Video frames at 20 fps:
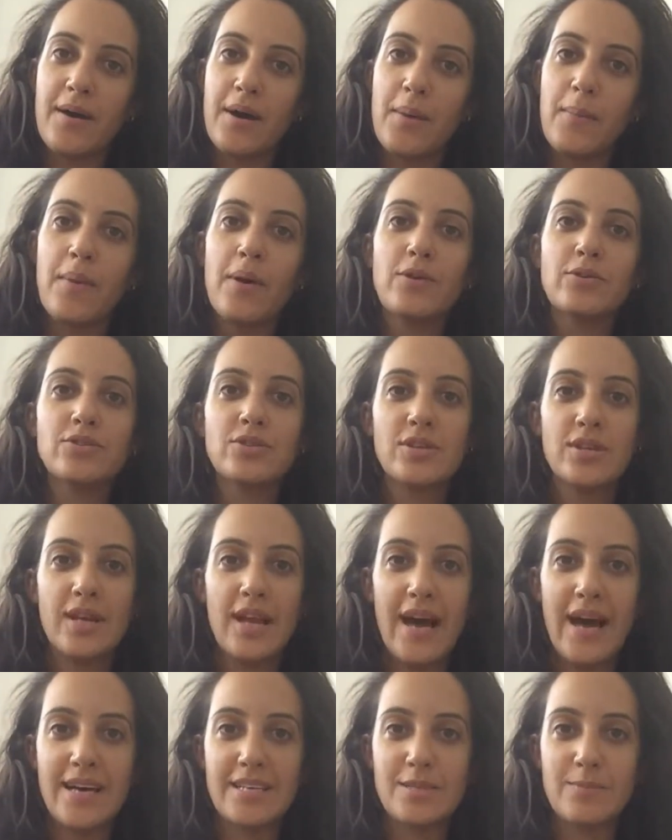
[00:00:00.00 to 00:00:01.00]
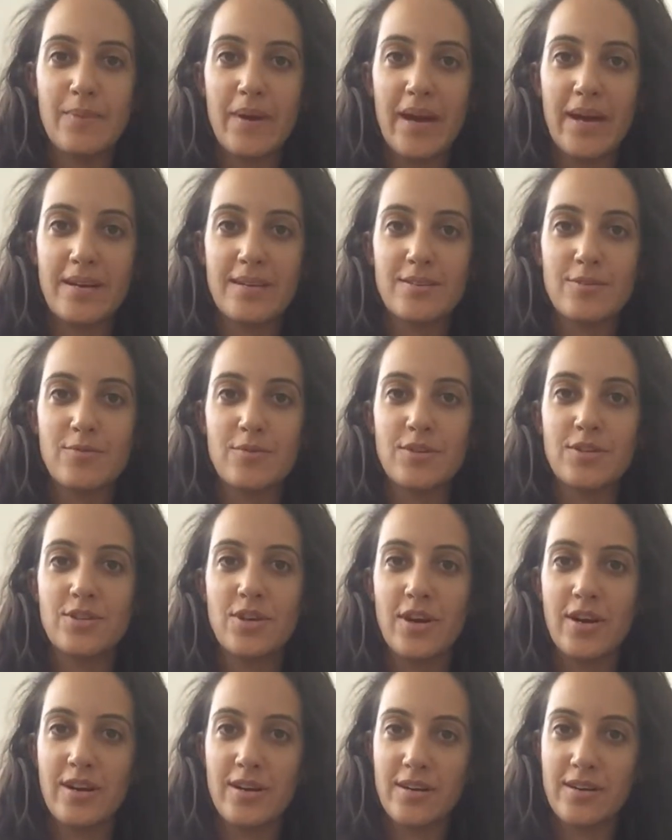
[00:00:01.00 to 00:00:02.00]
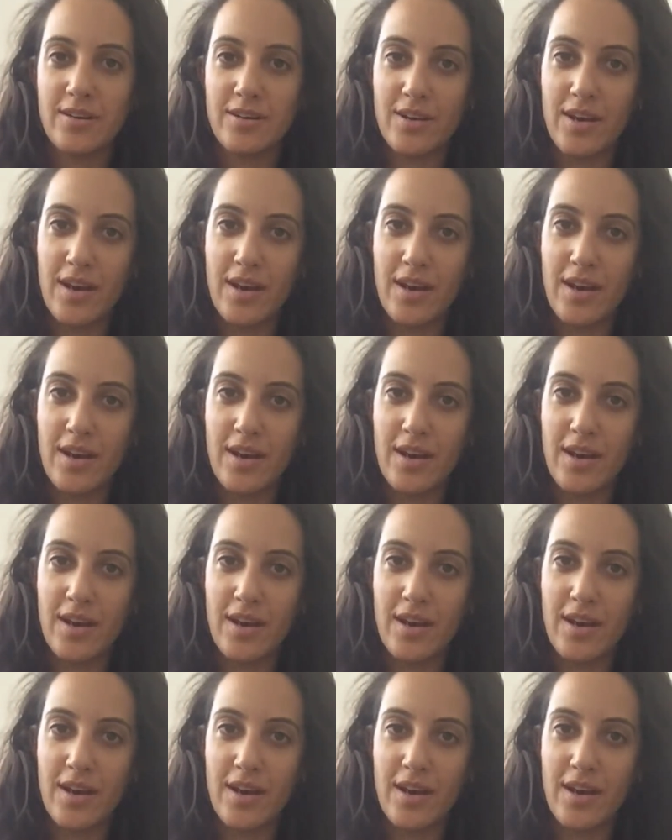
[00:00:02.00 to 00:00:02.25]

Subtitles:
emotional aspects, which are